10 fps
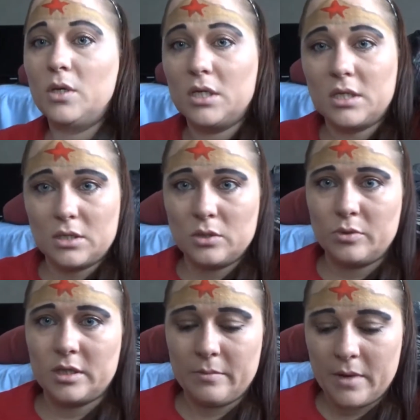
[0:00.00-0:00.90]
It doesn't
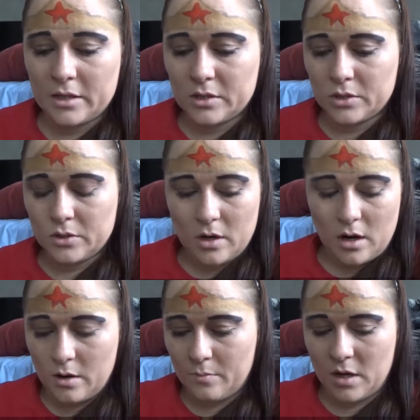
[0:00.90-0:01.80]
really matter.
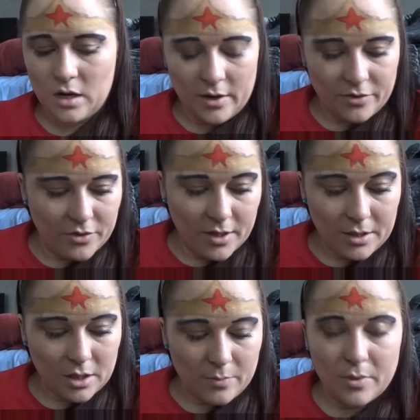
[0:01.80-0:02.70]
I
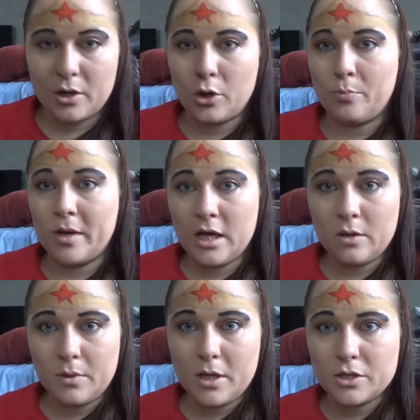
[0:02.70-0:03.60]
think I might go
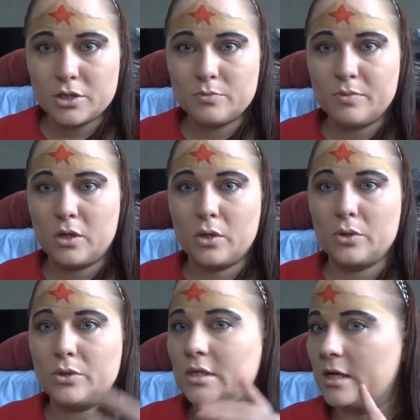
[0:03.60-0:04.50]
pink blush
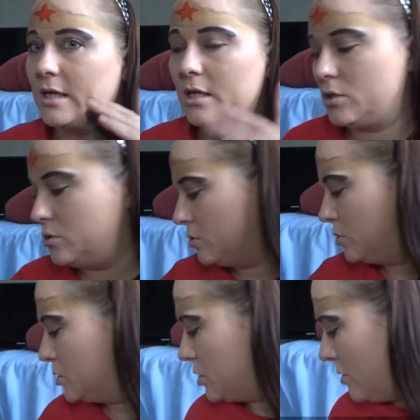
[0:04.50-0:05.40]
because I need it to
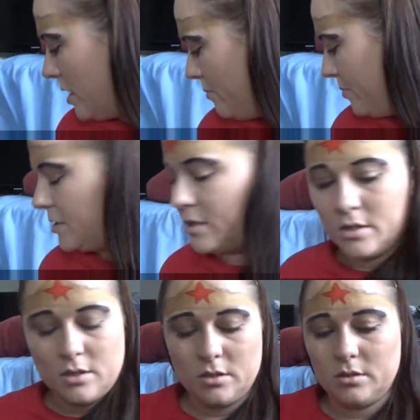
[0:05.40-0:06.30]
show up.
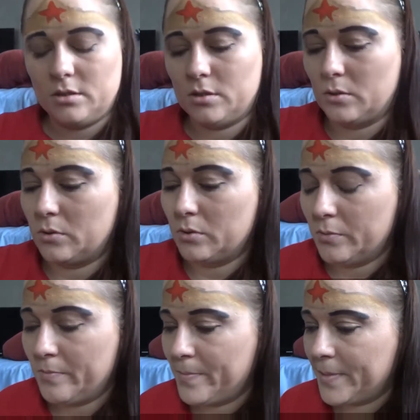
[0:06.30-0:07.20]
So
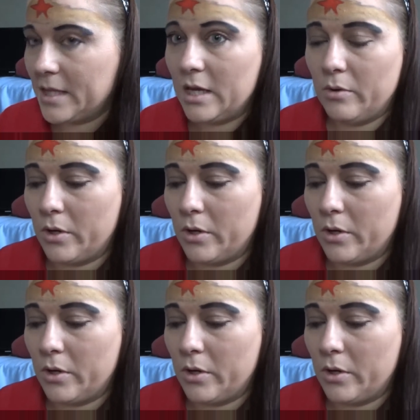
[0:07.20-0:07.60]
here we